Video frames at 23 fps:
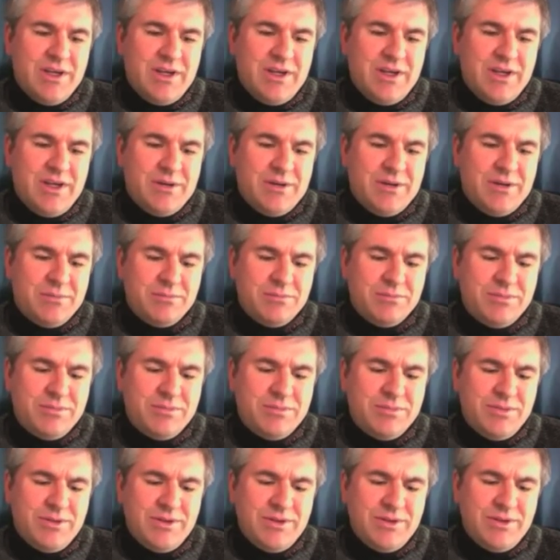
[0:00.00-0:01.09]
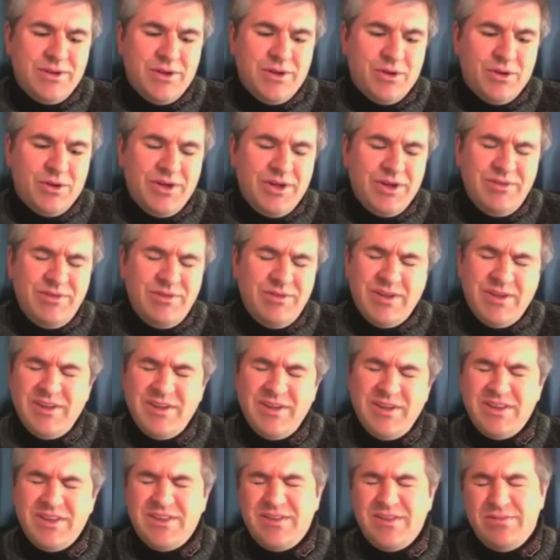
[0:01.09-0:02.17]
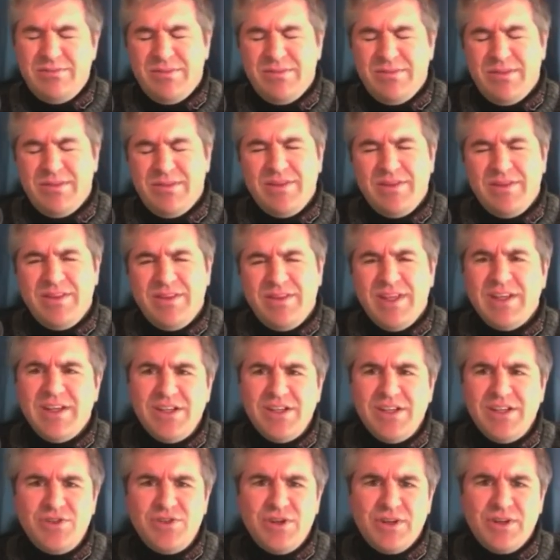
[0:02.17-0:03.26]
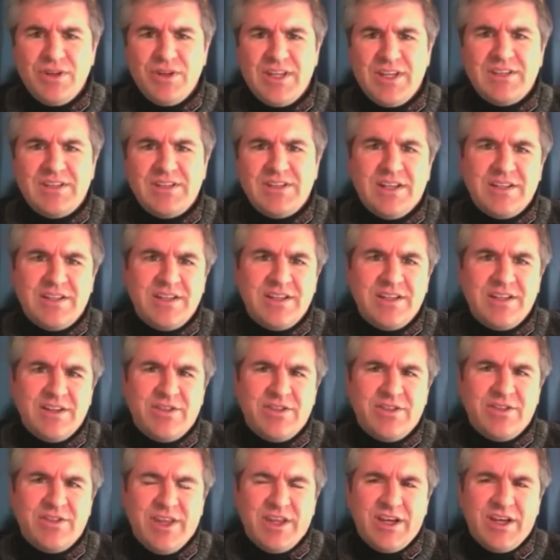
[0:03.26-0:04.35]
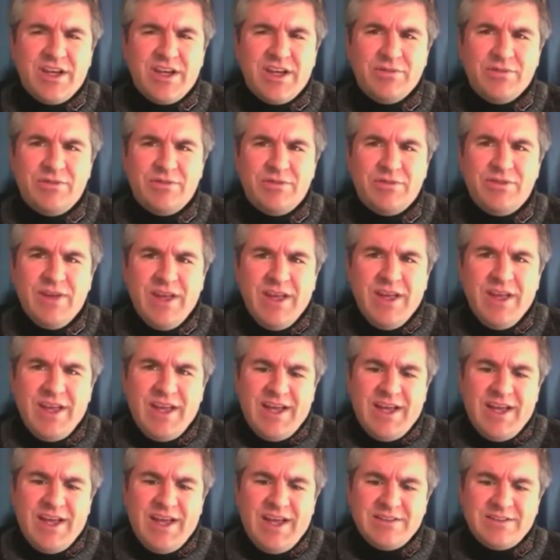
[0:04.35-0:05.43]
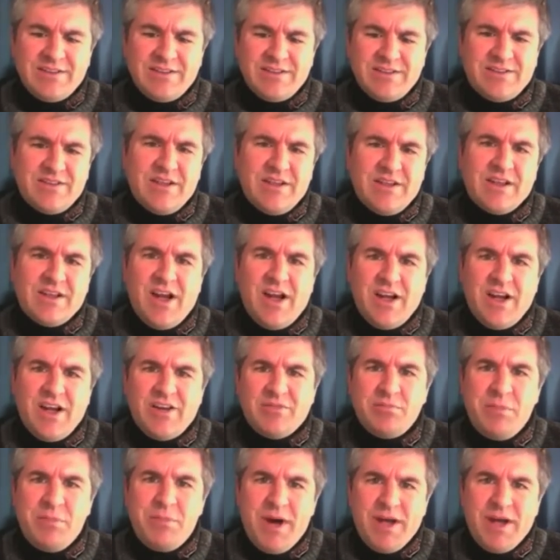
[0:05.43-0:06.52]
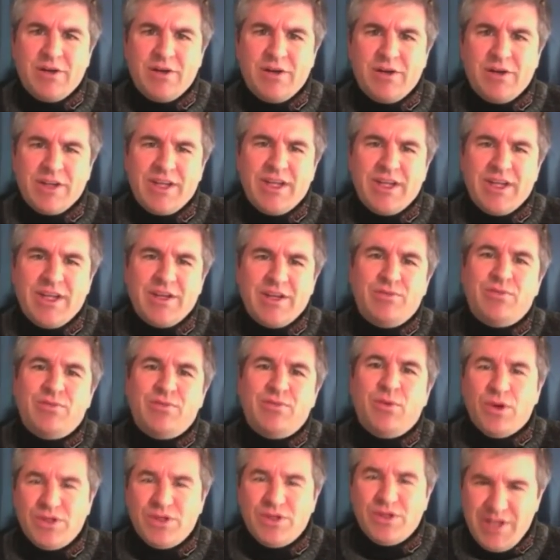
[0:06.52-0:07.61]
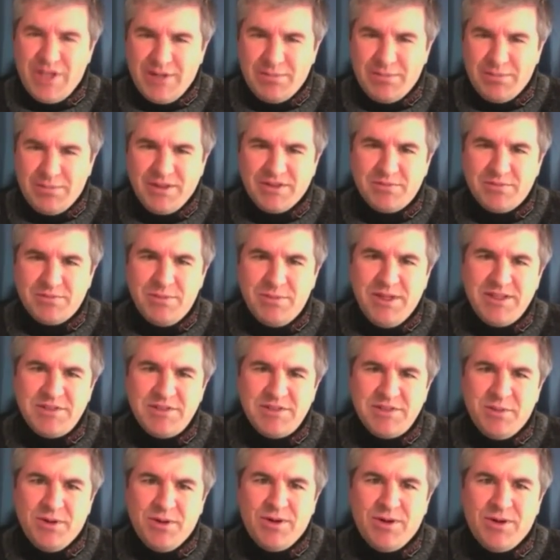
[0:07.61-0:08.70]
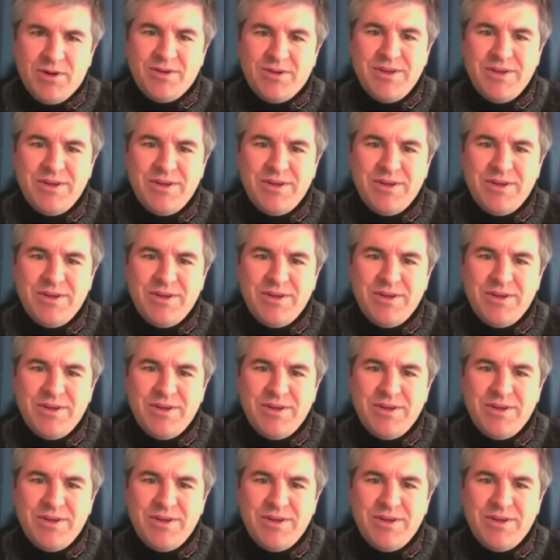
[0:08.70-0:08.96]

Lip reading: Even in the industrial leagues, I tend to think of as a kind of minor league for Japanese baseball.